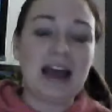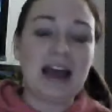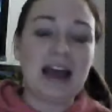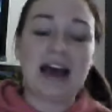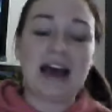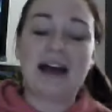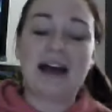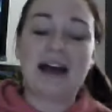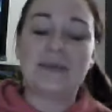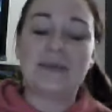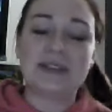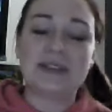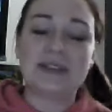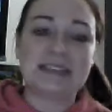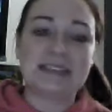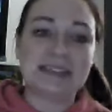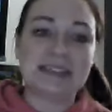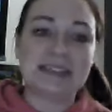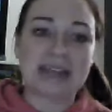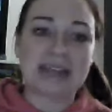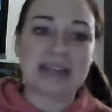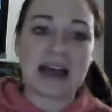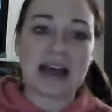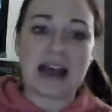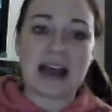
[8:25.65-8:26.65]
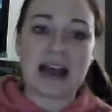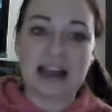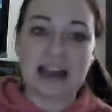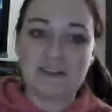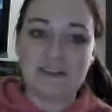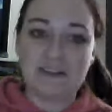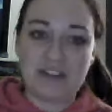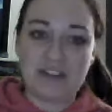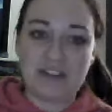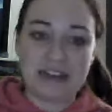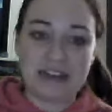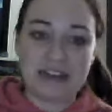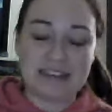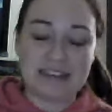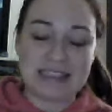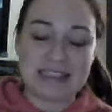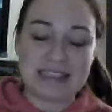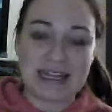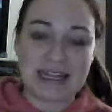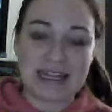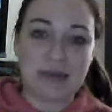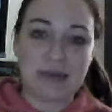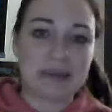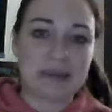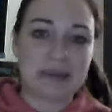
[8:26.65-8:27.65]
Um, this is high
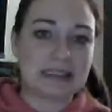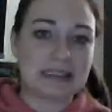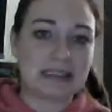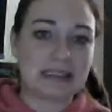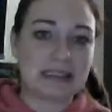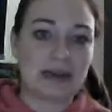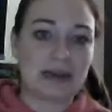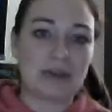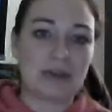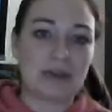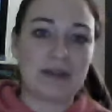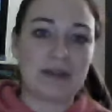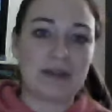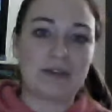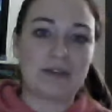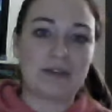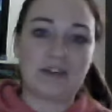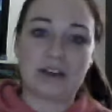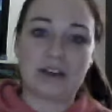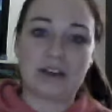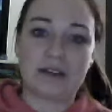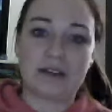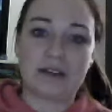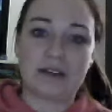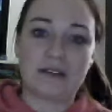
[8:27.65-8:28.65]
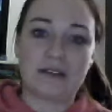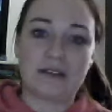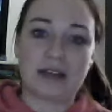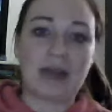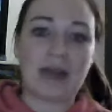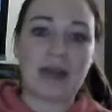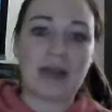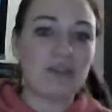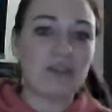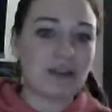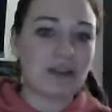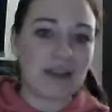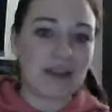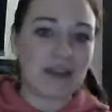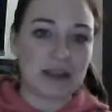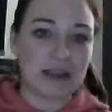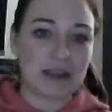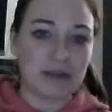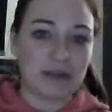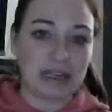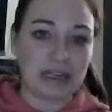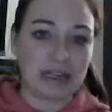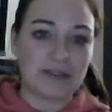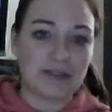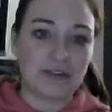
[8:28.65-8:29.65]
fantasy with with just everything you
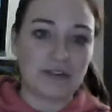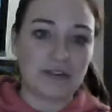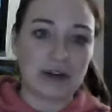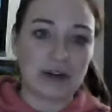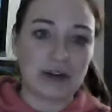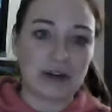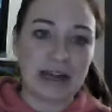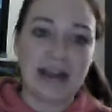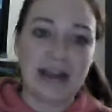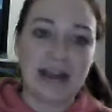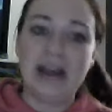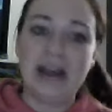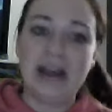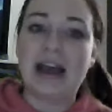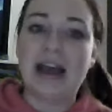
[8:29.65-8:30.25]
need for it.